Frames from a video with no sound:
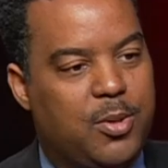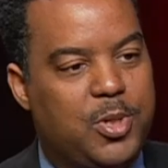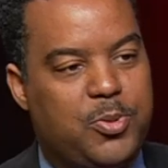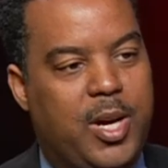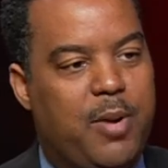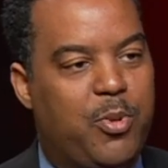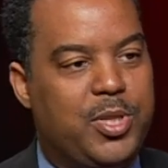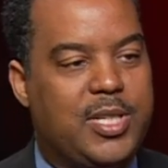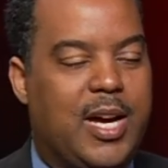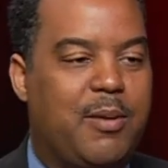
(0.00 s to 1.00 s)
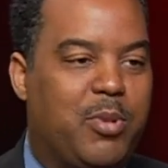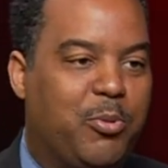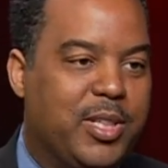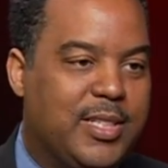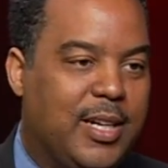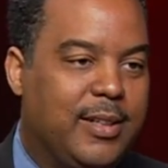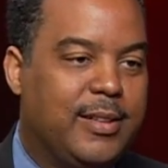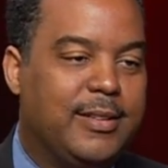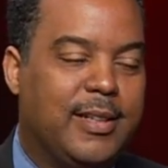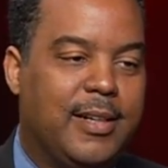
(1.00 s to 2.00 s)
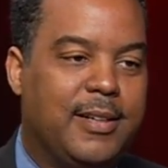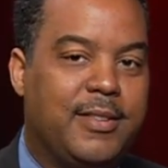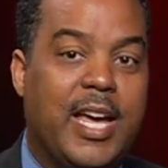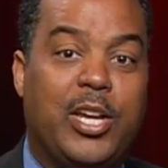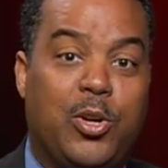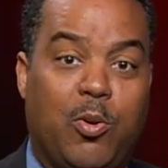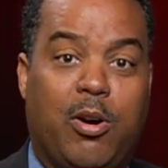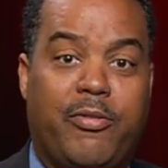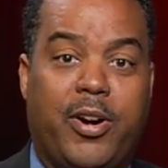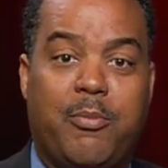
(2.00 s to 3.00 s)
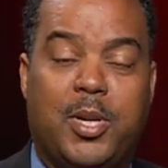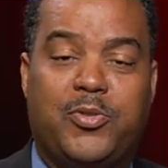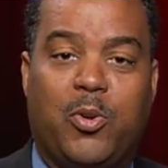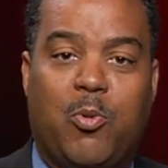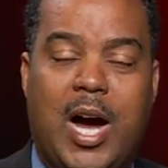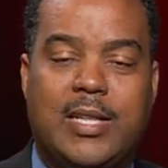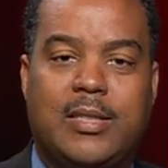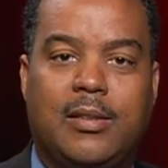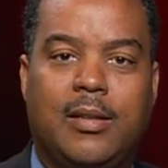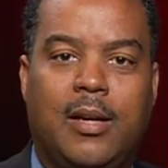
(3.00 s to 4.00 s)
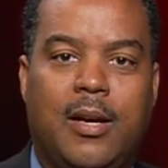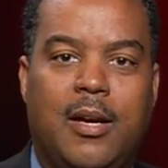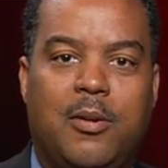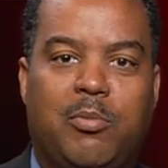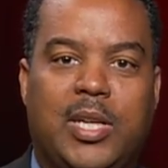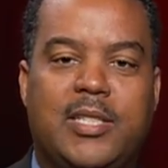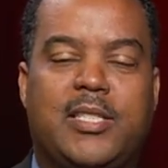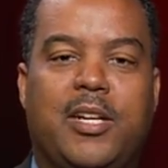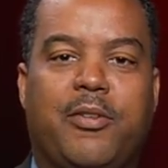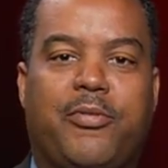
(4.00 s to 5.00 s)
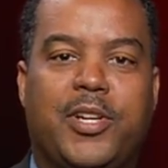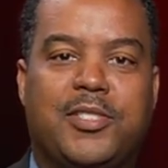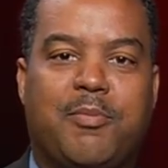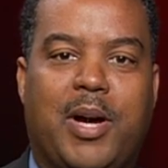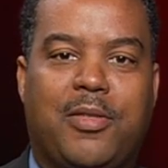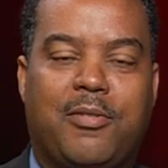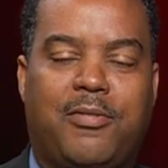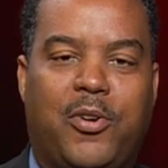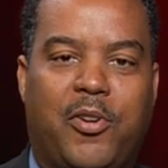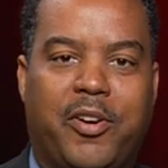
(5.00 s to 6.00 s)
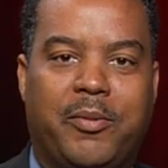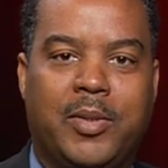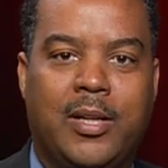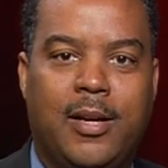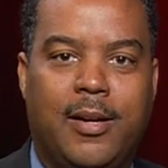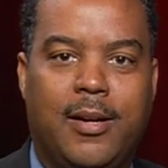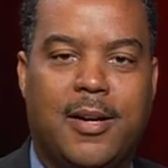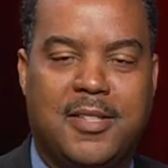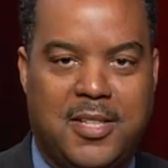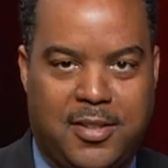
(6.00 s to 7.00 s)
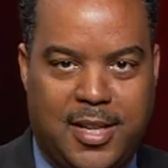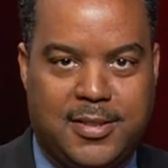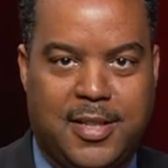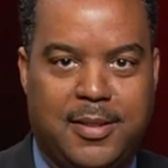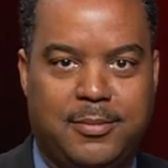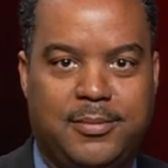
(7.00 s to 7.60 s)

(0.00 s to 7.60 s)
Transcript: I wish right. we had more time, but we're done. And uh, thank you all very much for watching. Please tell your friends about the forum. Until next time.